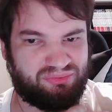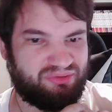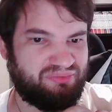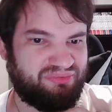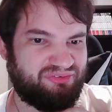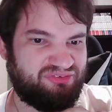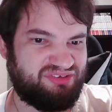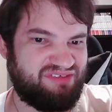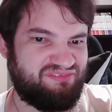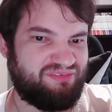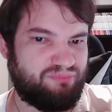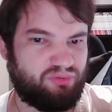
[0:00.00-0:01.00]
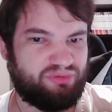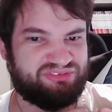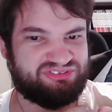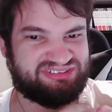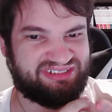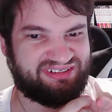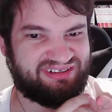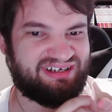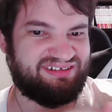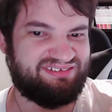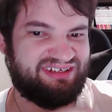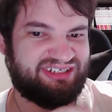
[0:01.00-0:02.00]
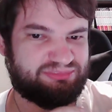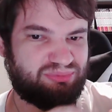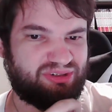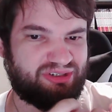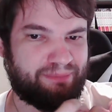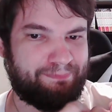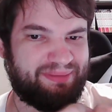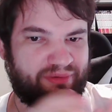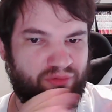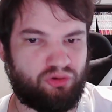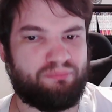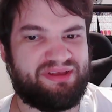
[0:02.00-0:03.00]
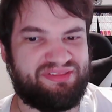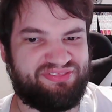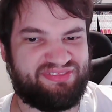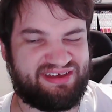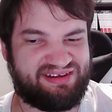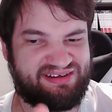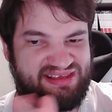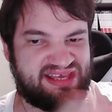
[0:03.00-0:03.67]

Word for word: though, there's even more interesting context brought up by Hermit that,